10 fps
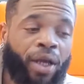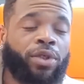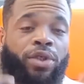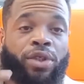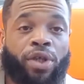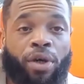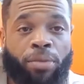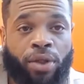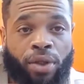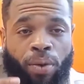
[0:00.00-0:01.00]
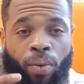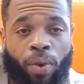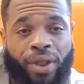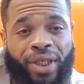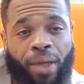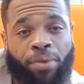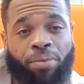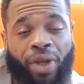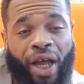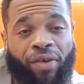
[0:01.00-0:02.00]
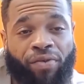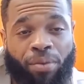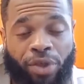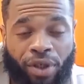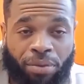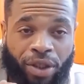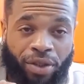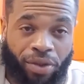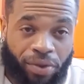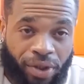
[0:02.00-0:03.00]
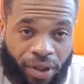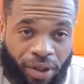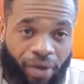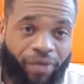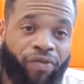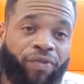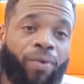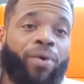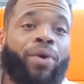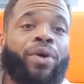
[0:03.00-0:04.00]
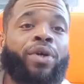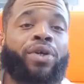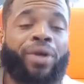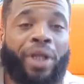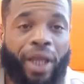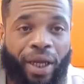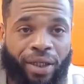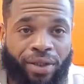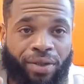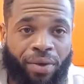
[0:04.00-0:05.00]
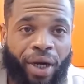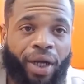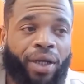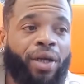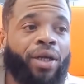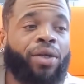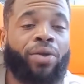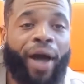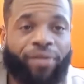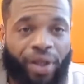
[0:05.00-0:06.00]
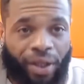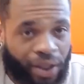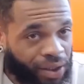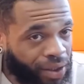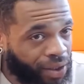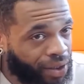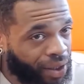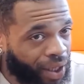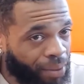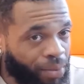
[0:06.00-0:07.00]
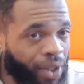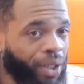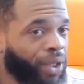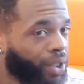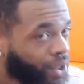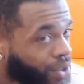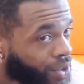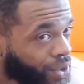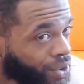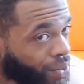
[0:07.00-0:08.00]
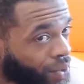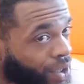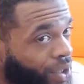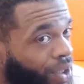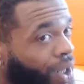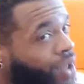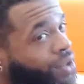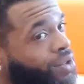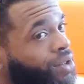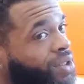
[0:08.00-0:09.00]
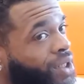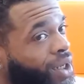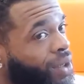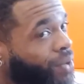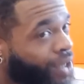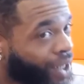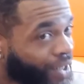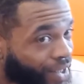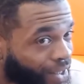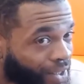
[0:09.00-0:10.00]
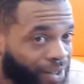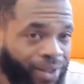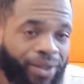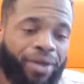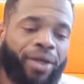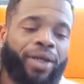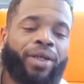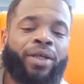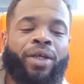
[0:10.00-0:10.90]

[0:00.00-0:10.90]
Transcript: To determine what type of platform you're going to be using for your clients, right? You have to listen to them. Listen to what your clients are saying, what they need, right?